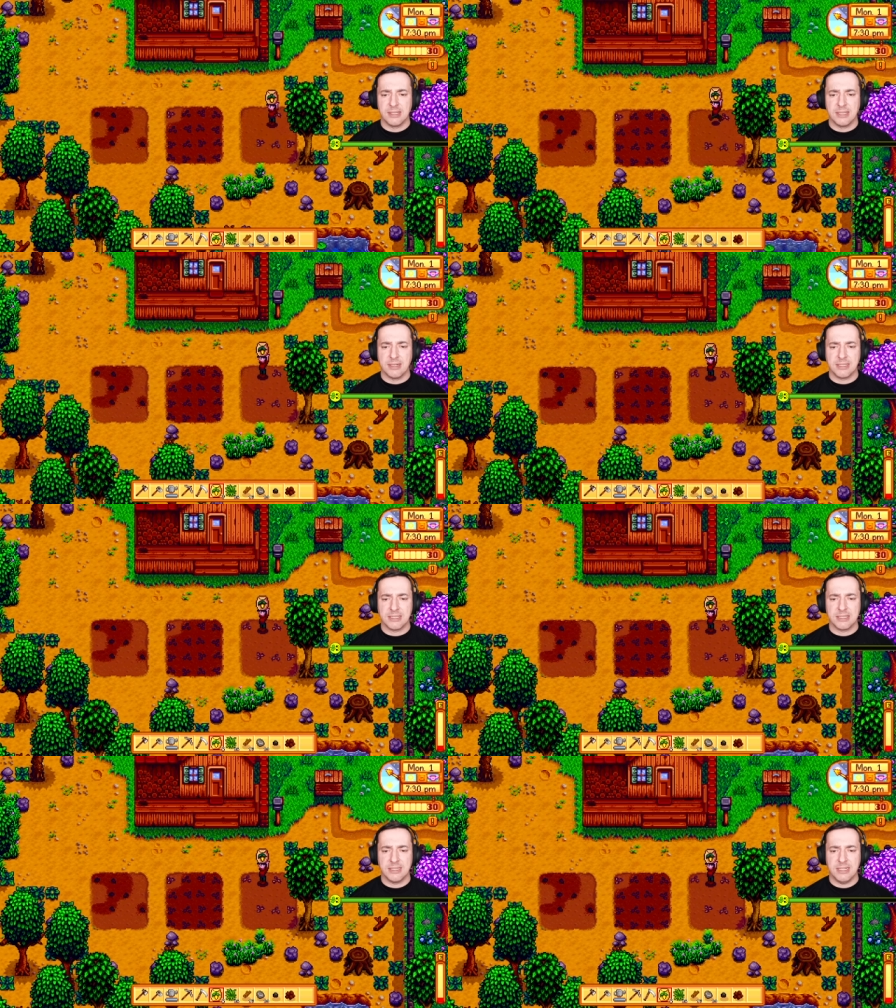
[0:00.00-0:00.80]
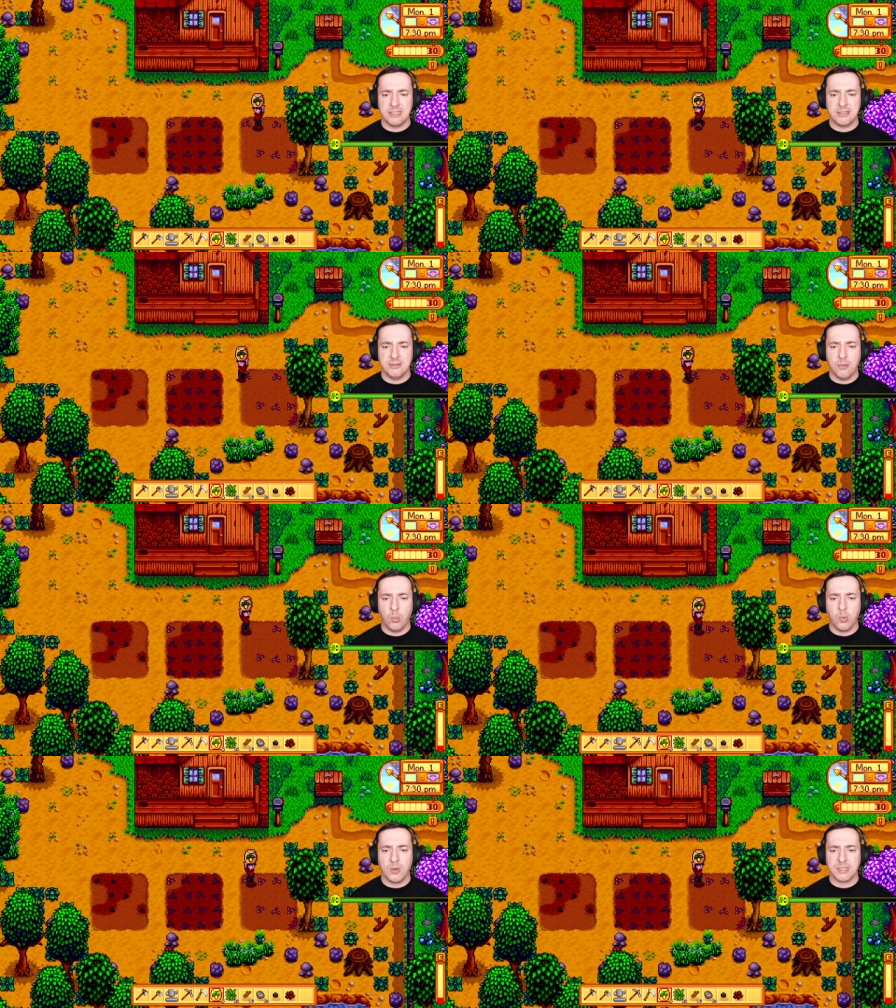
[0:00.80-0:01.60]
and I just need to
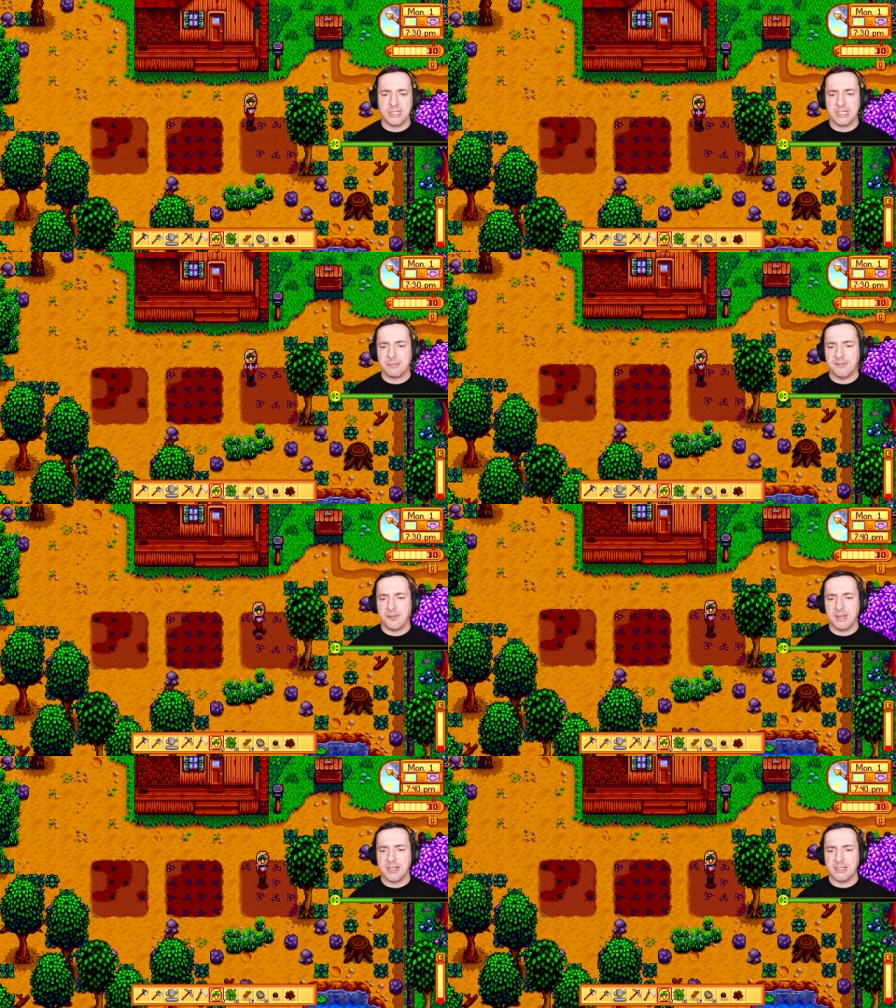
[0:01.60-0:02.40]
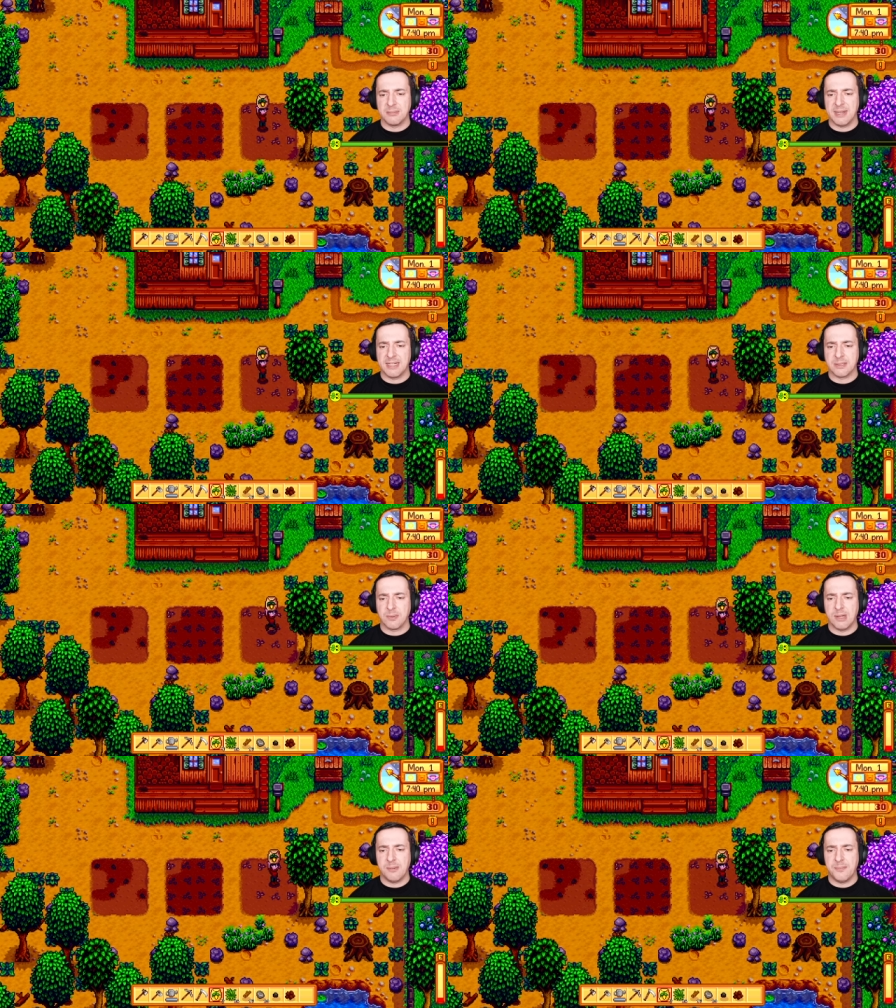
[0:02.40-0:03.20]
water this before we go to bed
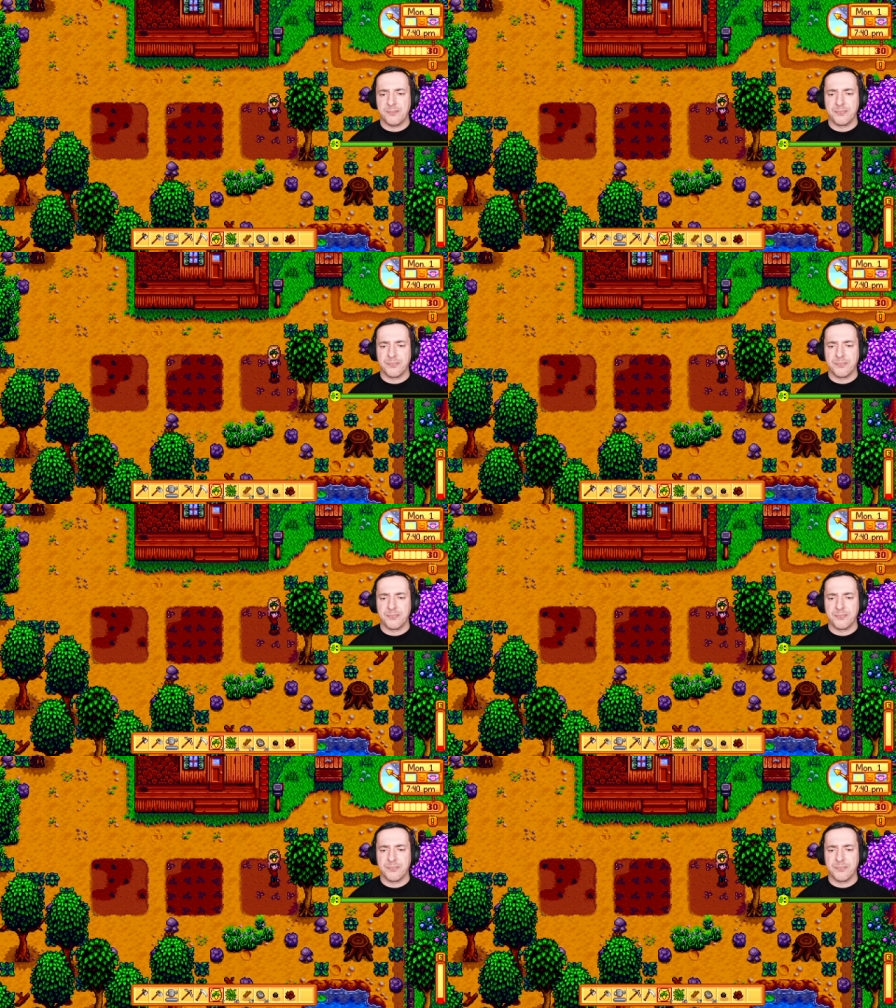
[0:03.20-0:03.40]
as well